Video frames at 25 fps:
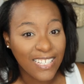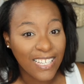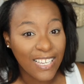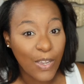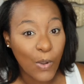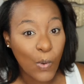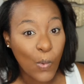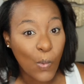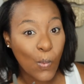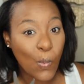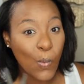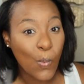see
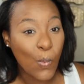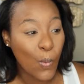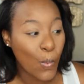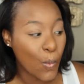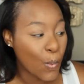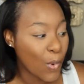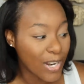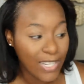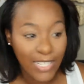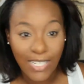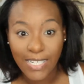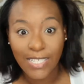
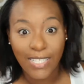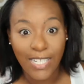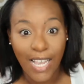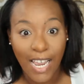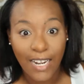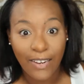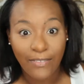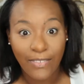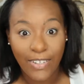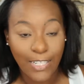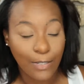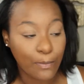what's
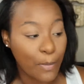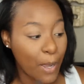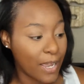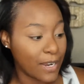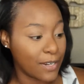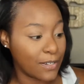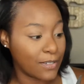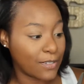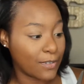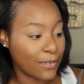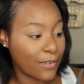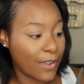inside of the
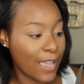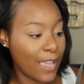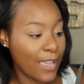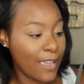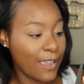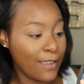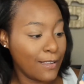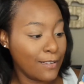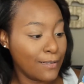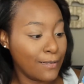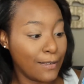sponge, okay?